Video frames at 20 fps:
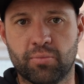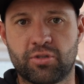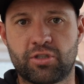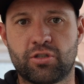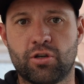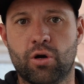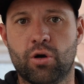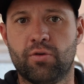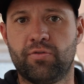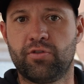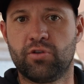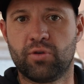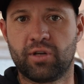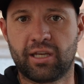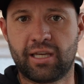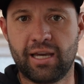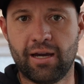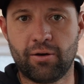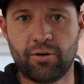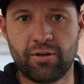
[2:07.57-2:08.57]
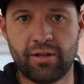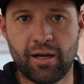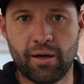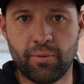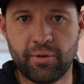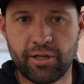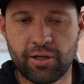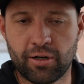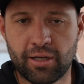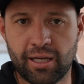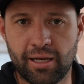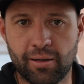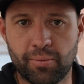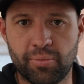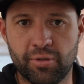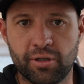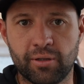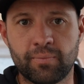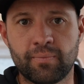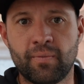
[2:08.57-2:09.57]
So if you encounter that when you're
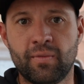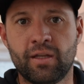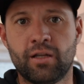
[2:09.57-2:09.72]
camping,